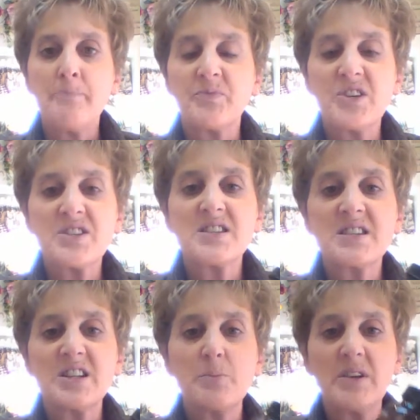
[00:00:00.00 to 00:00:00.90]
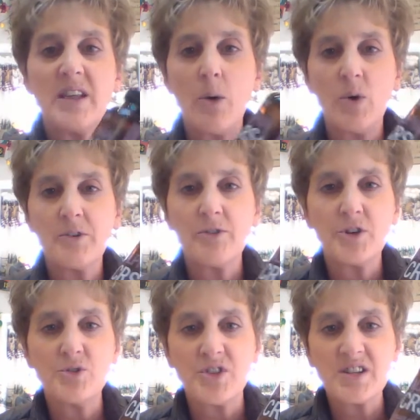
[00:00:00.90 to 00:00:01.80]
this is going to be that one for
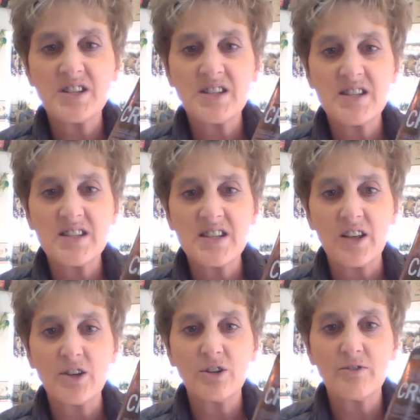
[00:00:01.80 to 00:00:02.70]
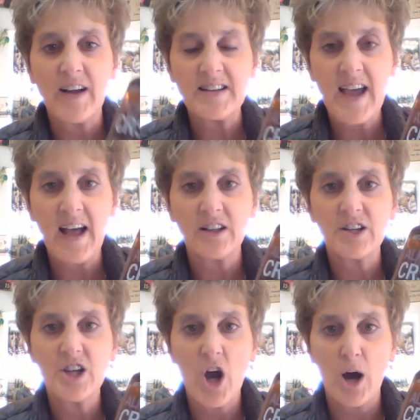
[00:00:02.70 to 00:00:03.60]
you. This is the Cellular
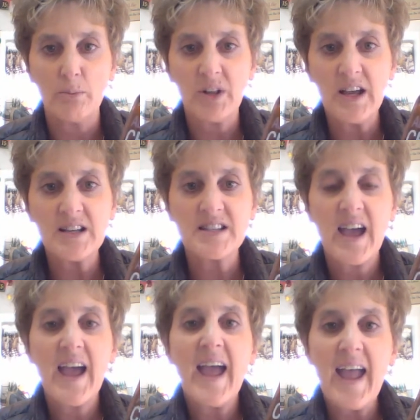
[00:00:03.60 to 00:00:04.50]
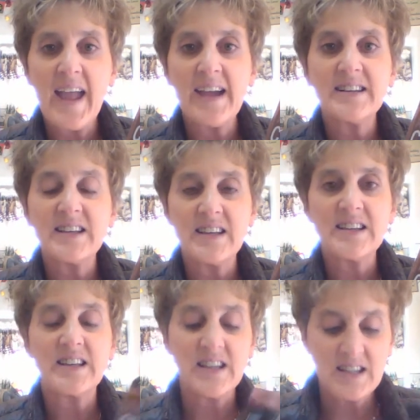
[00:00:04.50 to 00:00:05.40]
Vitality Complex, and
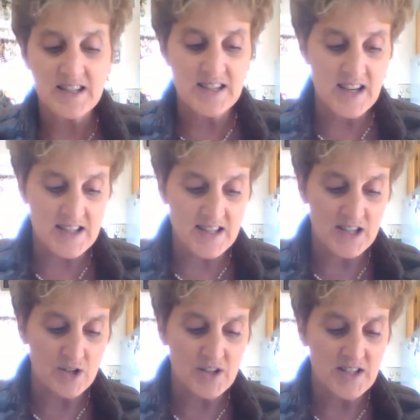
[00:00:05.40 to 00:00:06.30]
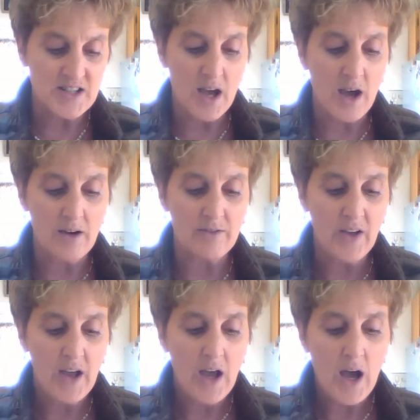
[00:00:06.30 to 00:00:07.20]
it is a series of
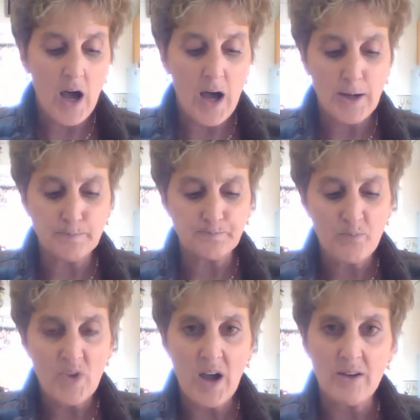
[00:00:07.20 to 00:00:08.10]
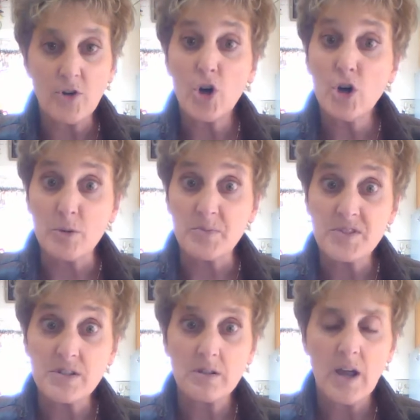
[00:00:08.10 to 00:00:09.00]
herbs
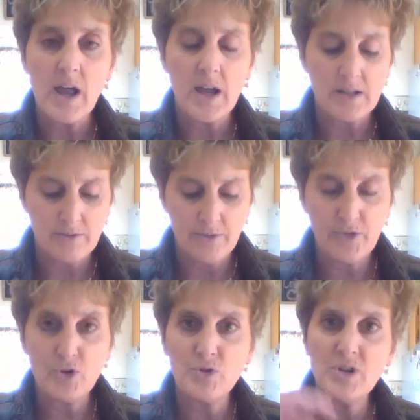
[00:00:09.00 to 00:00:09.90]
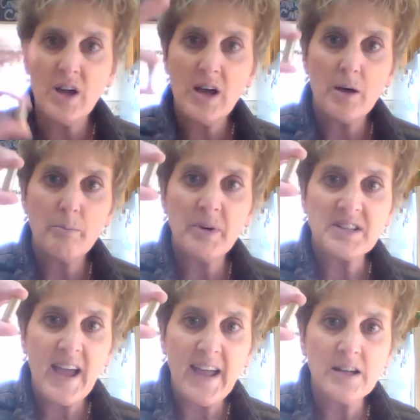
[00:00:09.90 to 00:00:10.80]
and food
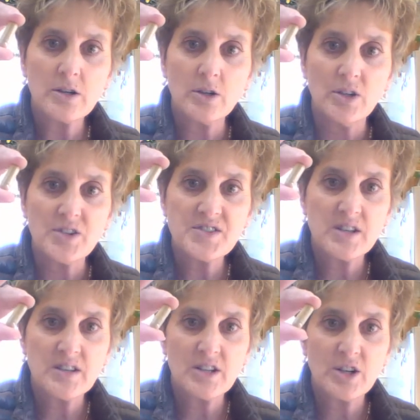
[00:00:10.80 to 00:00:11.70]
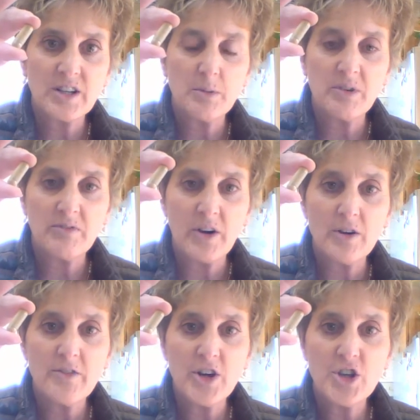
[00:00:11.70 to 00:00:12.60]
botanicals that are going to be
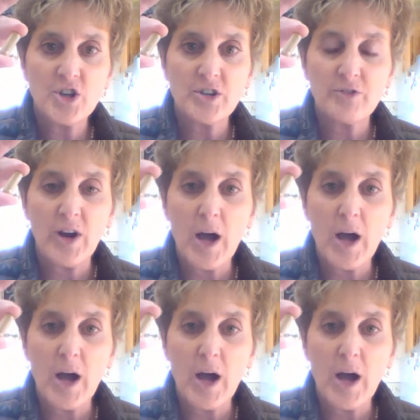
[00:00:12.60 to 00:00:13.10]
very, very good for